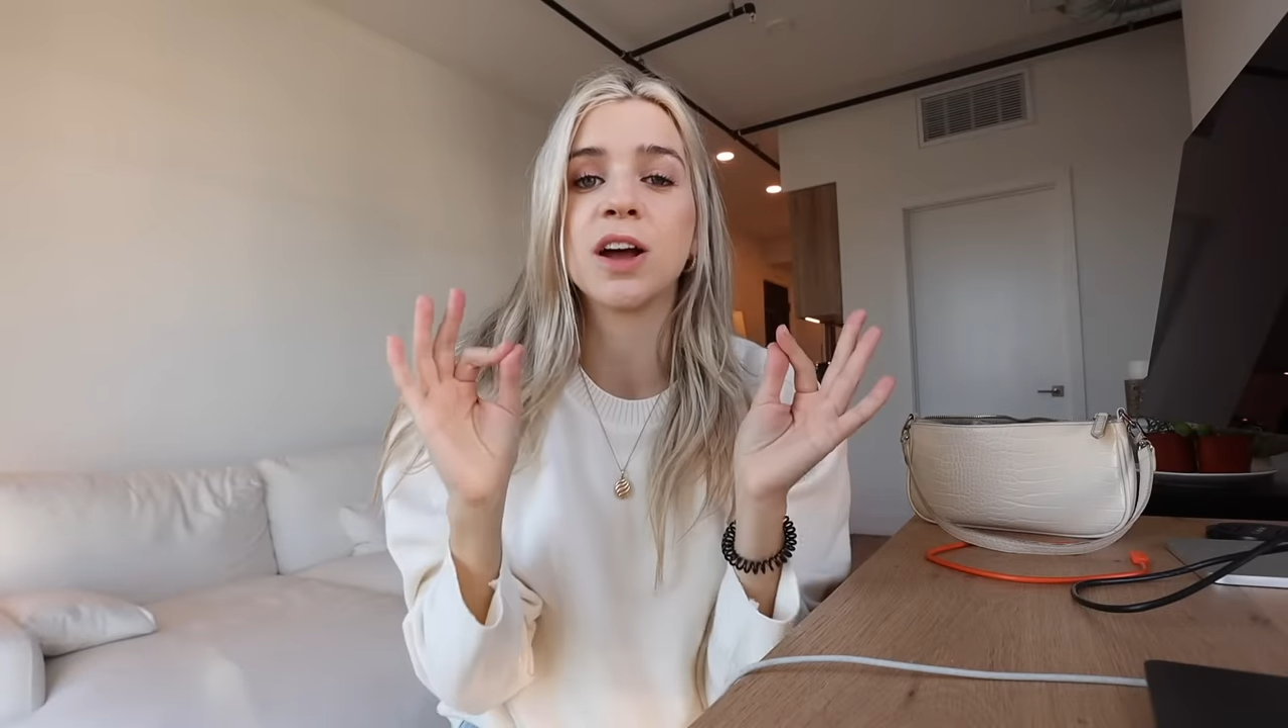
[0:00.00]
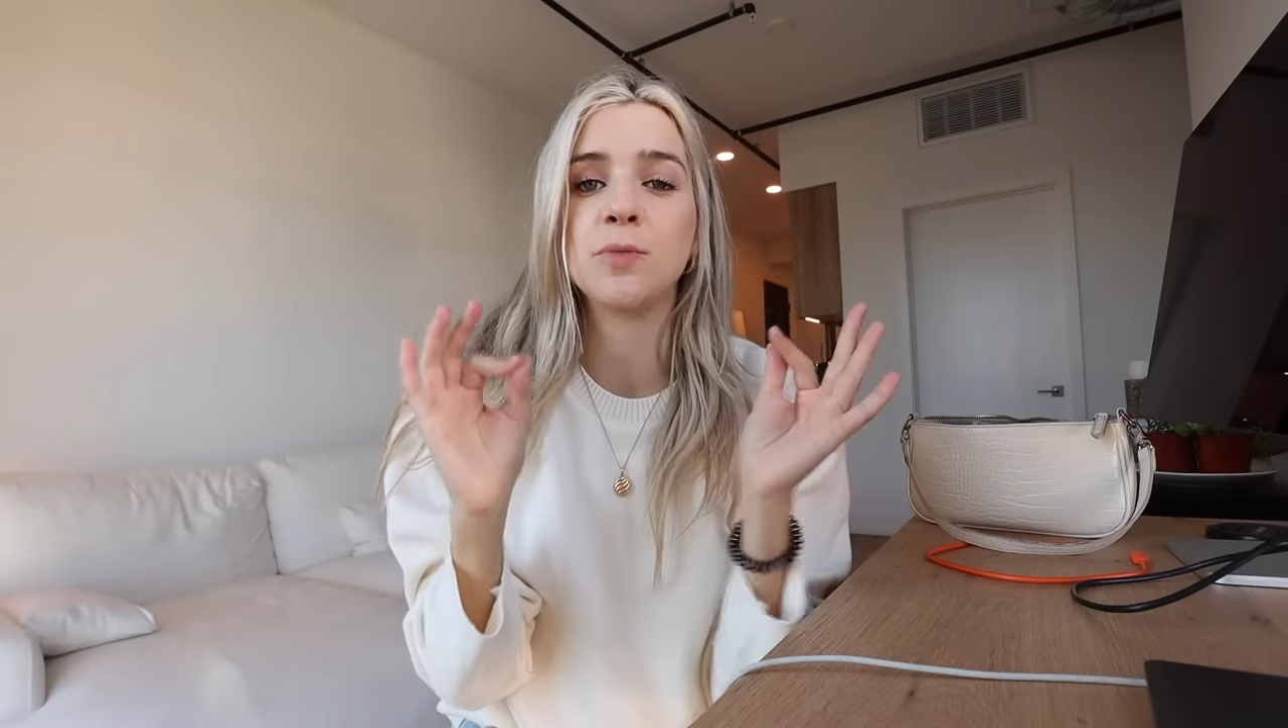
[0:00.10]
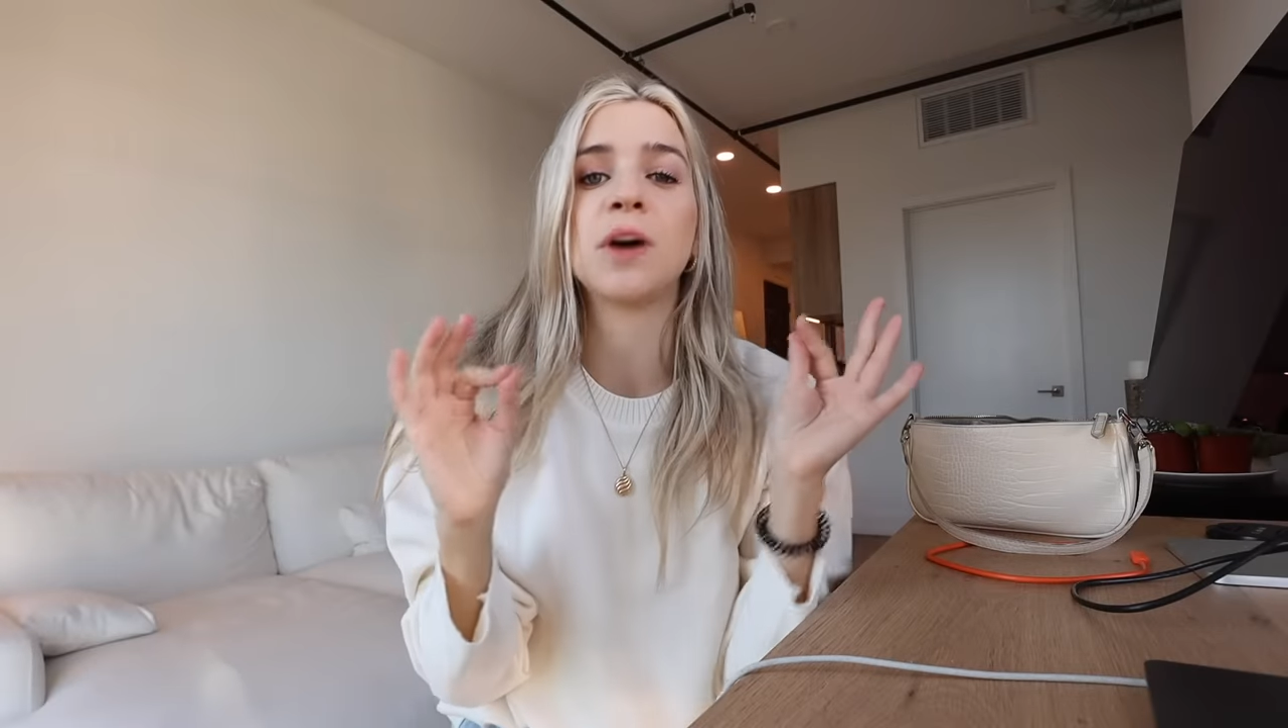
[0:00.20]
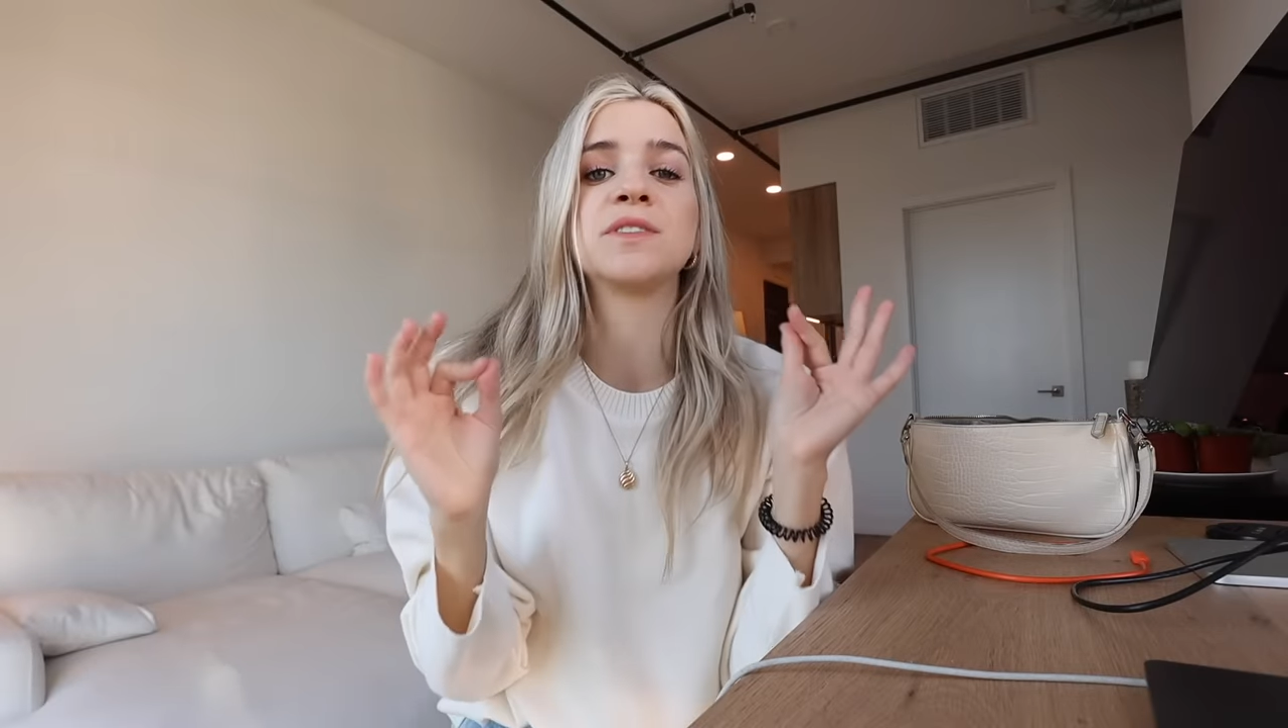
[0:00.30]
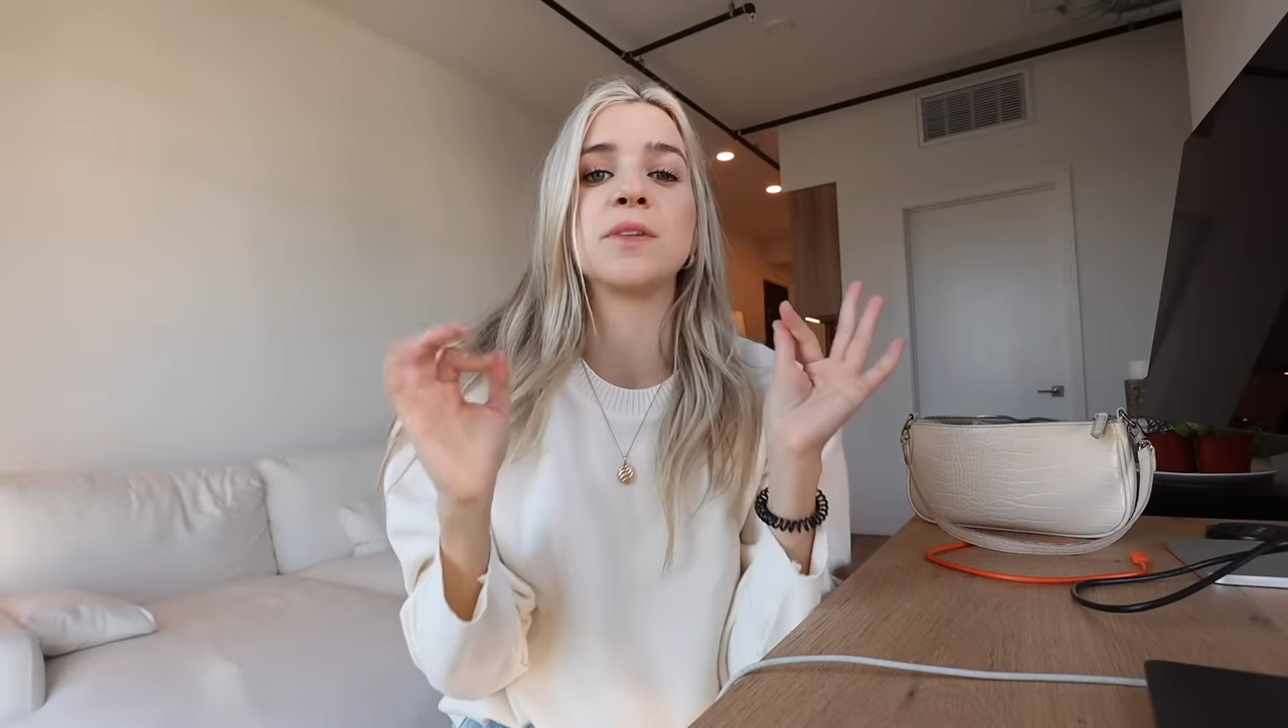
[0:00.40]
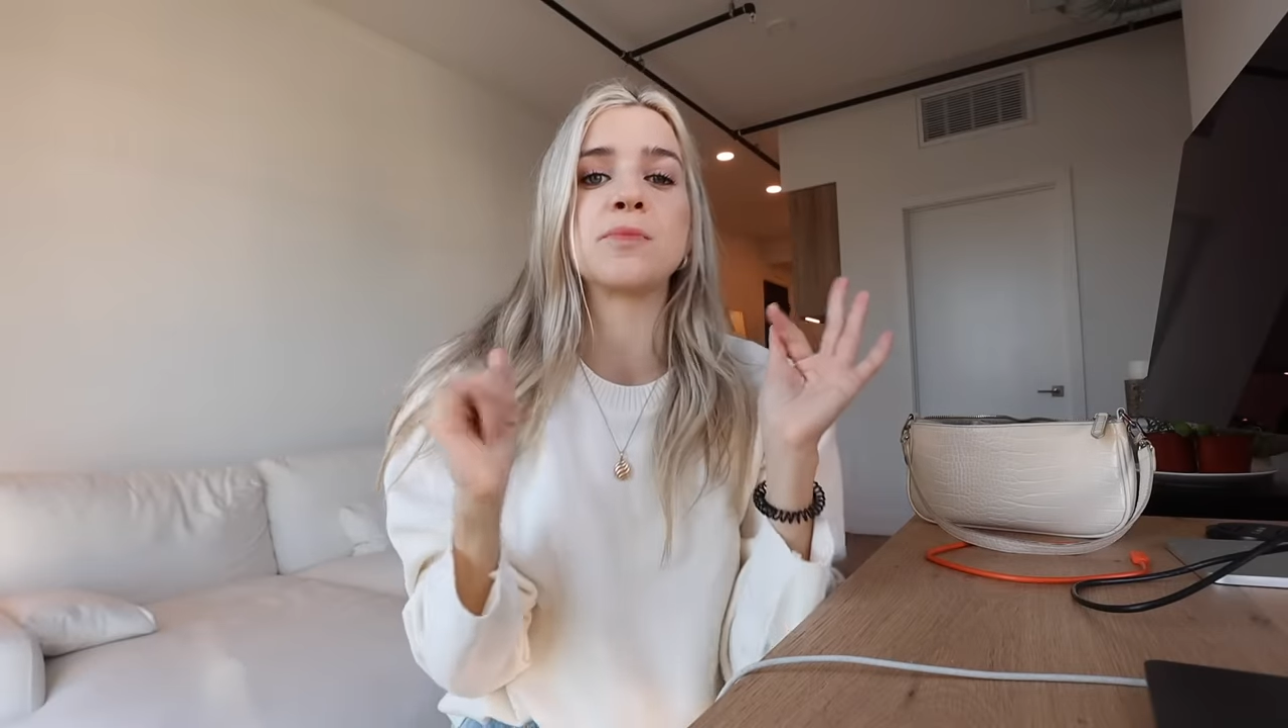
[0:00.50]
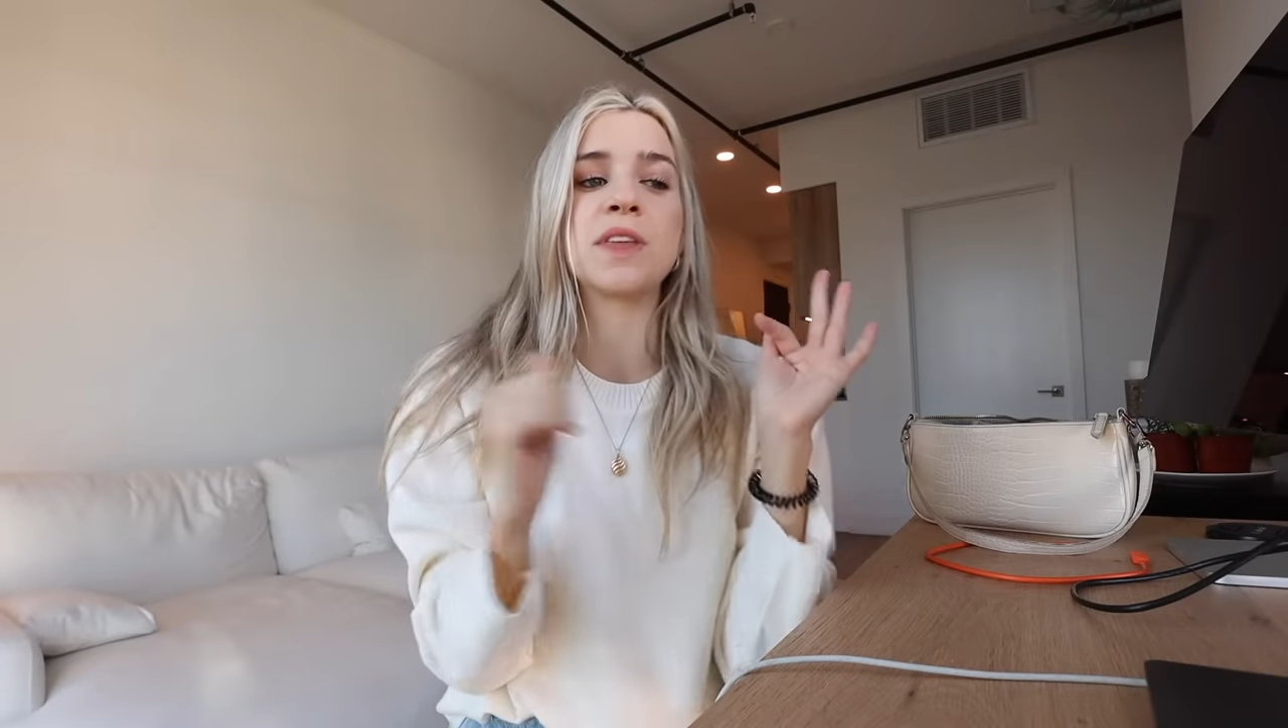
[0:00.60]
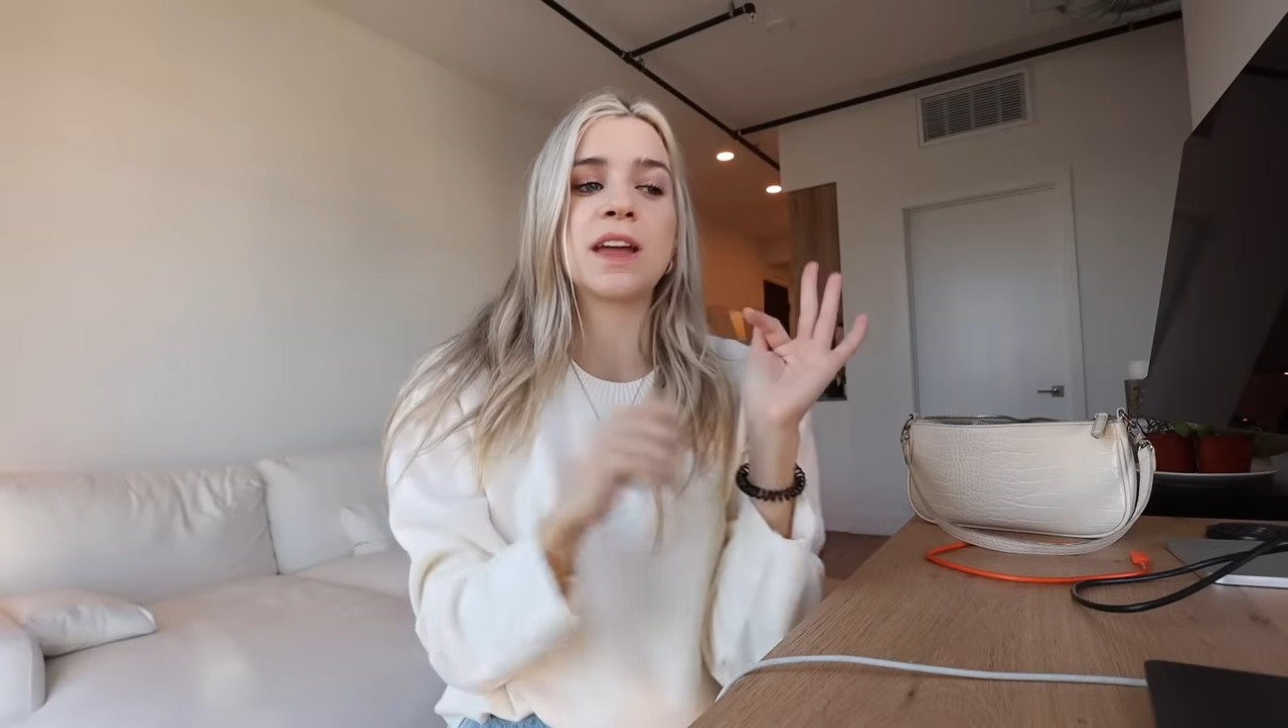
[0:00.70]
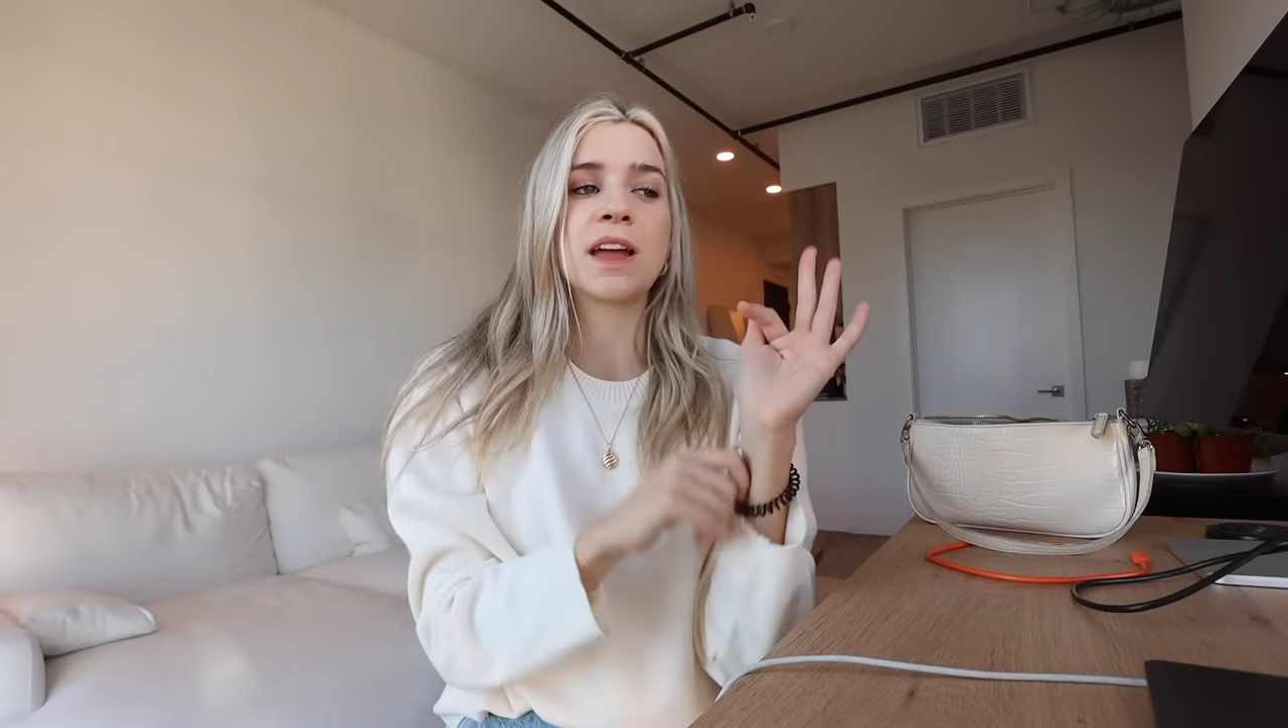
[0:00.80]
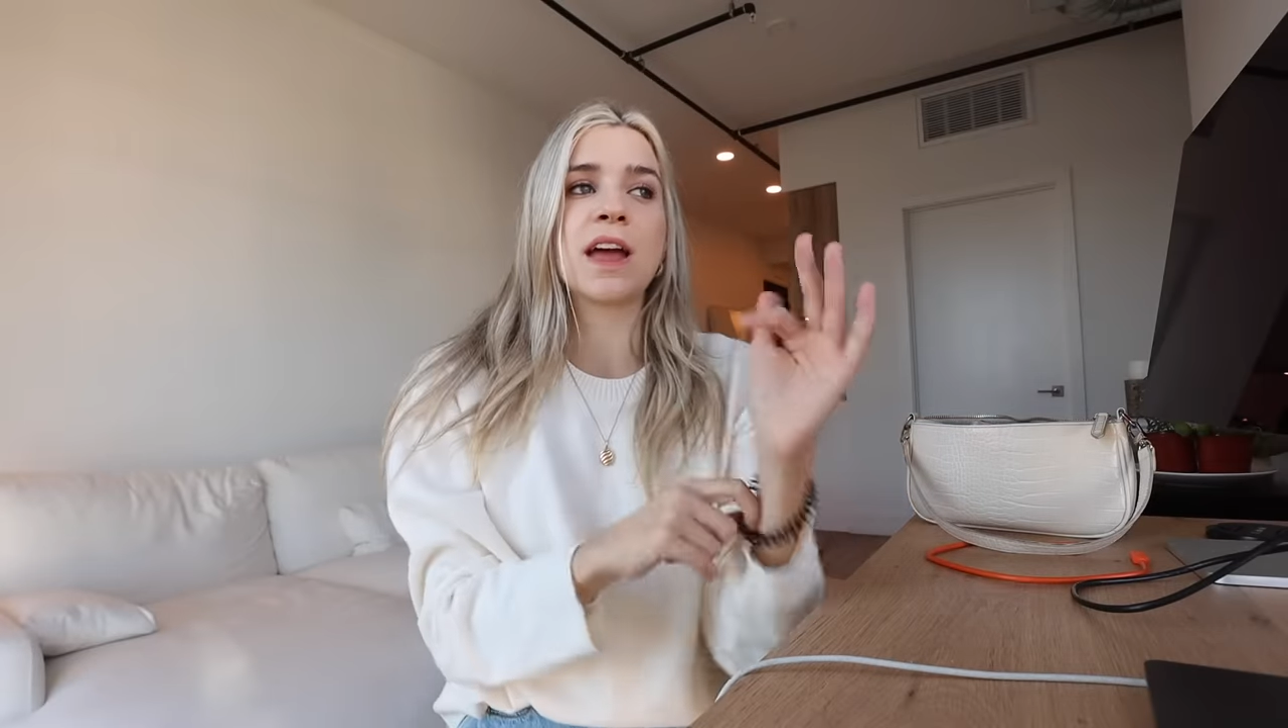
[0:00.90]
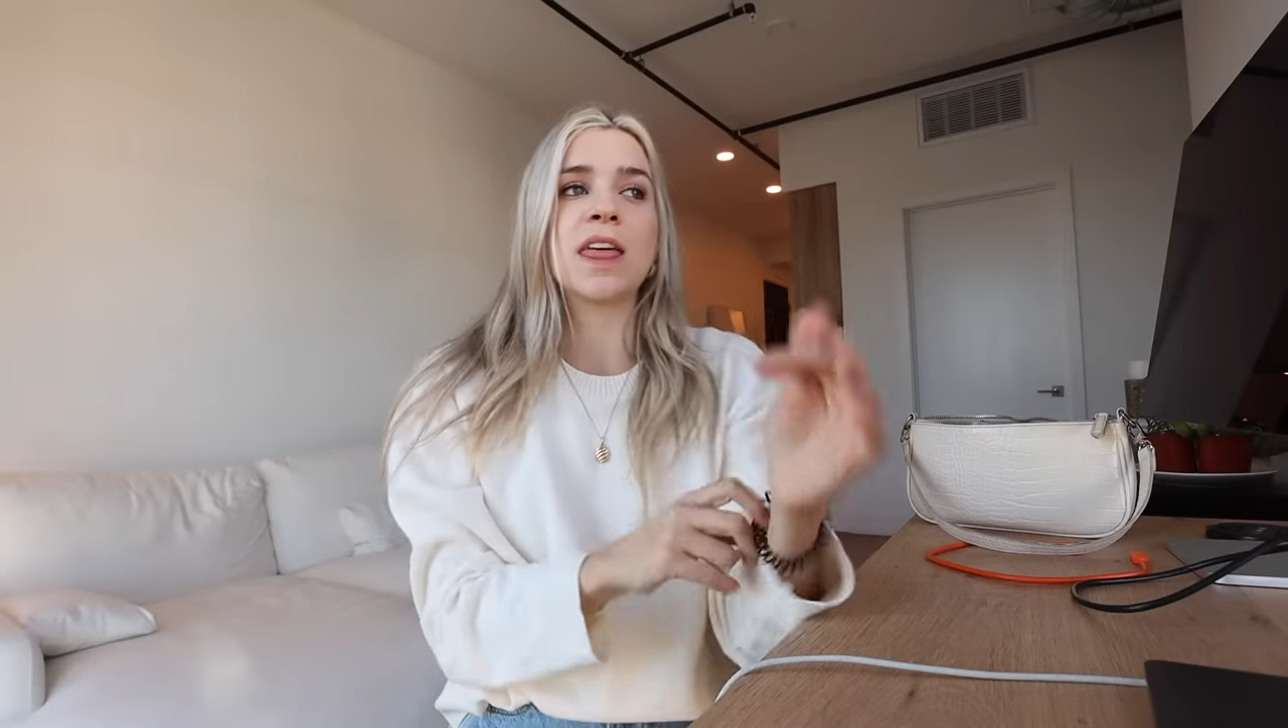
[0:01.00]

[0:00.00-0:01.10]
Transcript: about something.